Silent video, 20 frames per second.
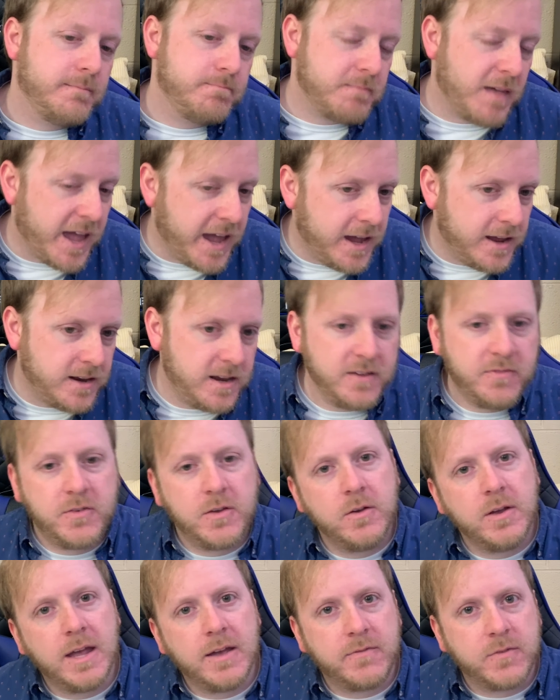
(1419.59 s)
And if
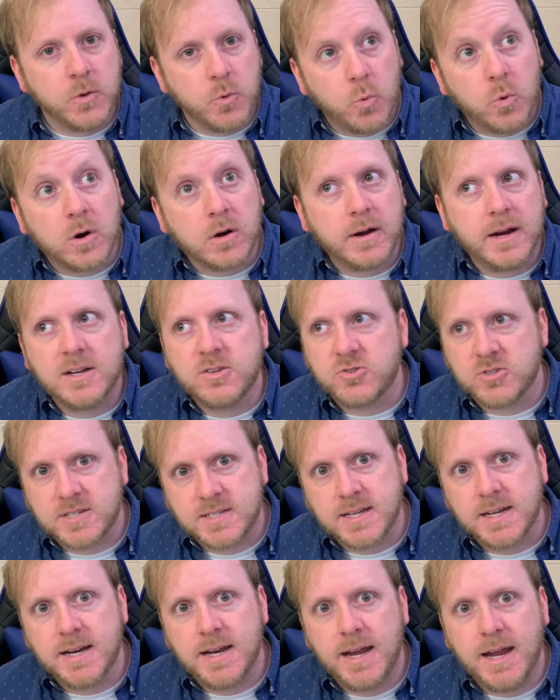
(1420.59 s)
you were
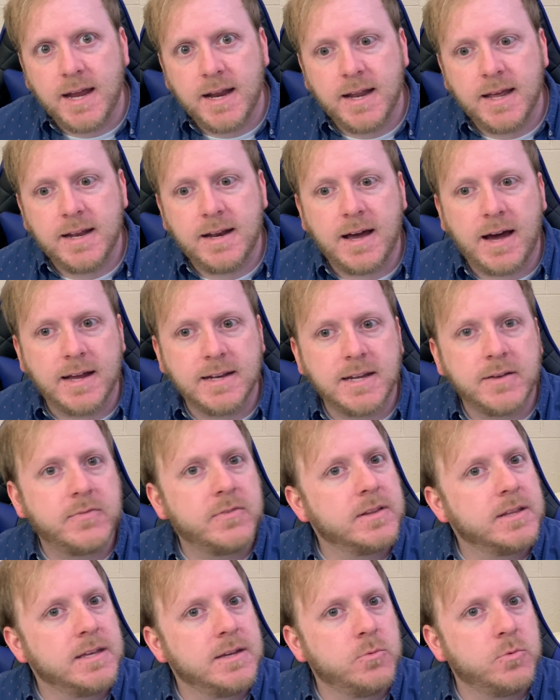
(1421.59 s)
interested in it, I
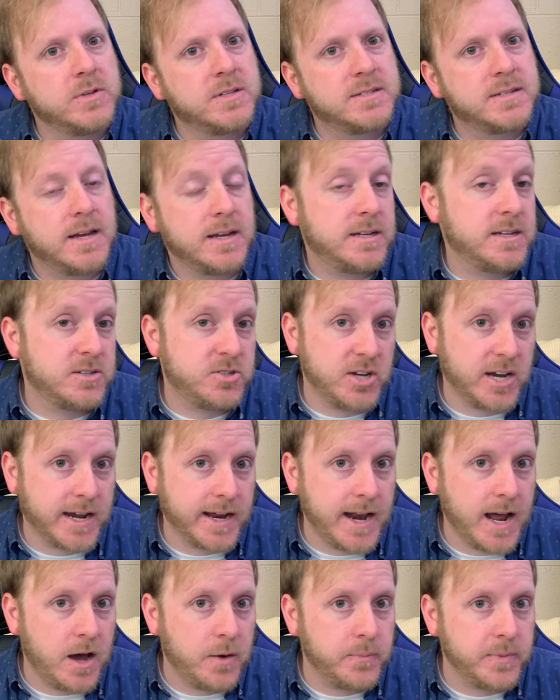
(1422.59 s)
definitely would say to check
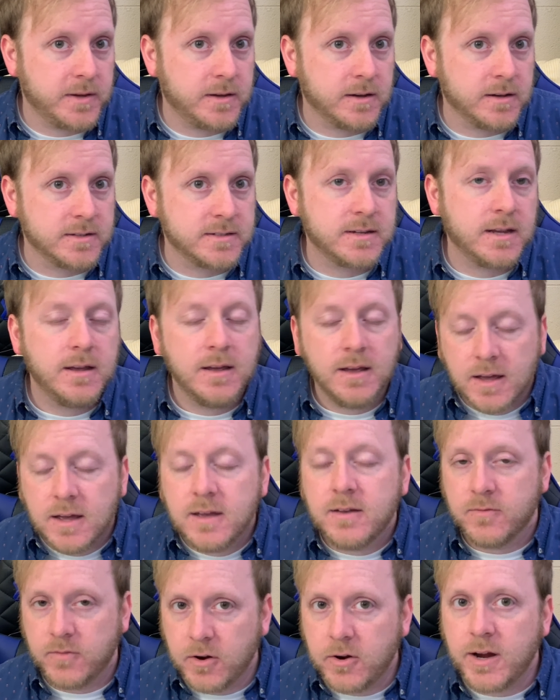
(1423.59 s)
it out because
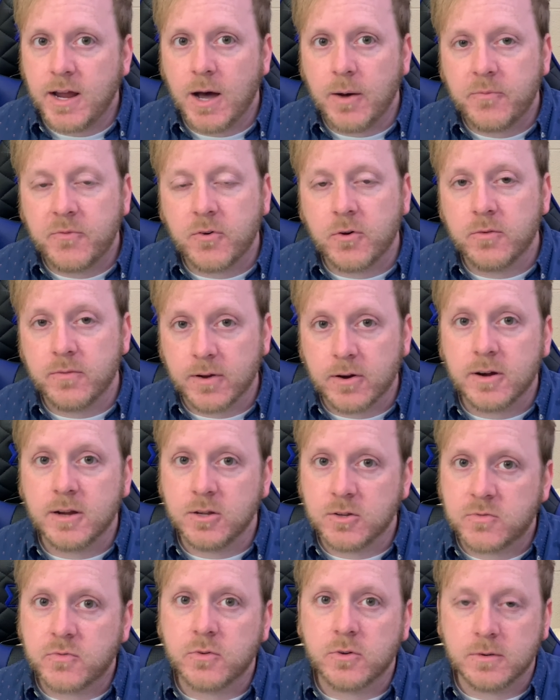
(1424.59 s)
very helpful, very
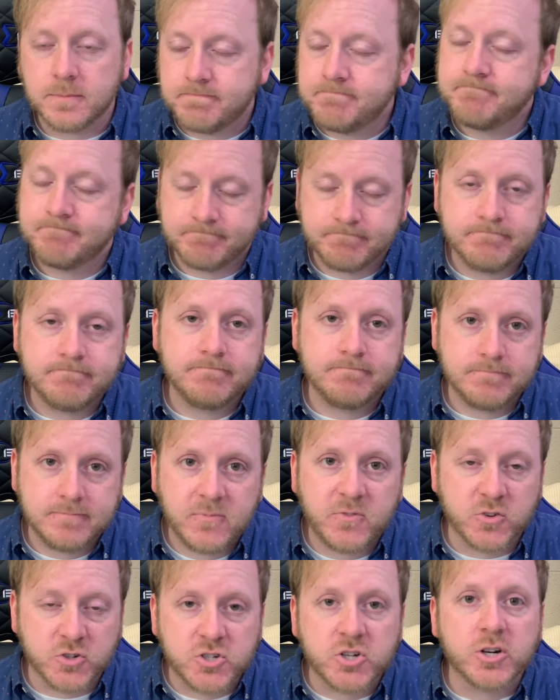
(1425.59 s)
useful,
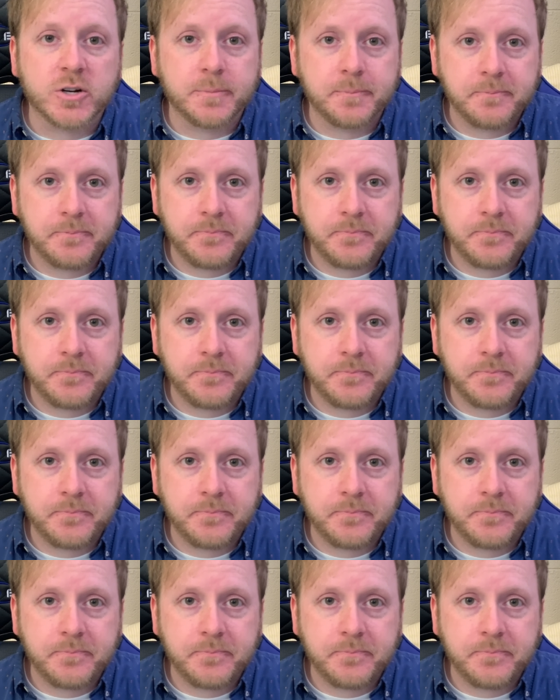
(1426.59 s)
for sure.